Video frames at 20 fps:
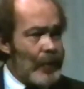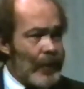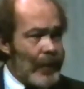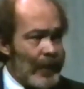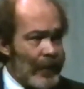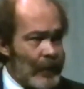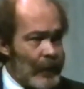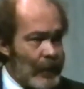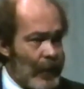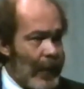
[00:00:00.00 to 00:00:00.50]

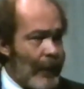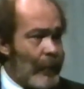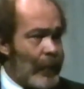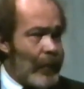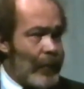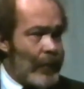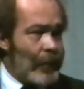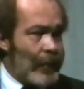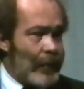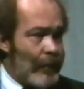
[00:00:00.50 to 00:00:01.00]

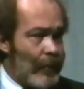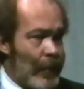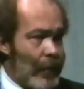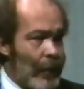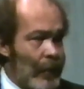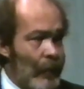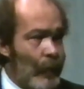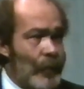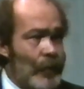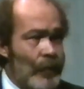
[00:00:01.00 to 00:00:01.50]
Examining
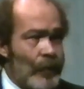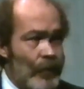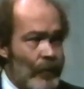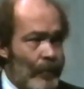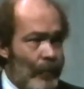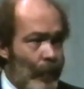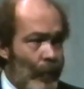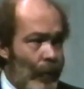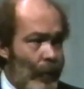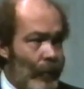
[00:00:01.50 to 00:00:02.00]
Committee, which is a
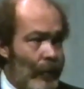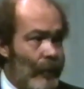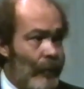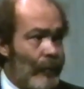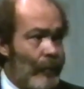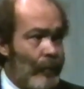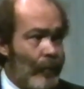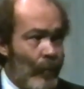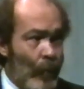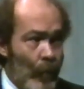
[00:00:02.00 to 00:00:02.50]
part of
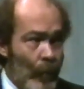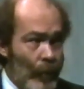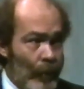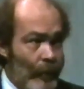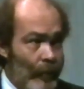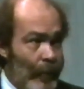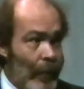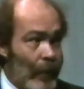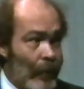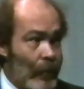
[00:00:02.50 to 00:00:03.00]
Board of
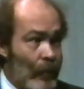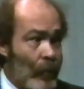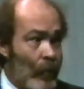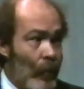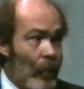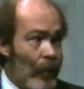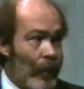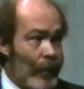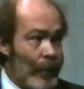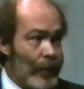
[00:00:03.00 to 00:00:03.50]
Medical
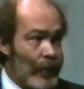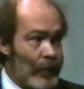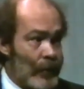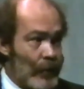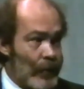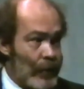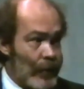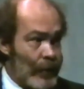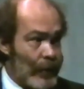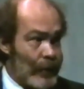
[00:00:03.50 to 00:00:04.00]
Quality
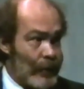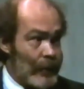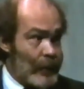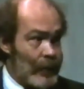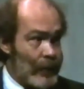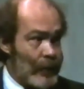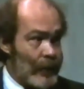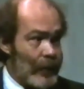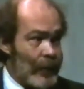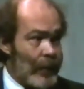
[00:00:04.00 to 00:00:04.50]

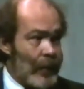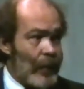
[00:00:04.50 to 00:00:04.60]
Assurance,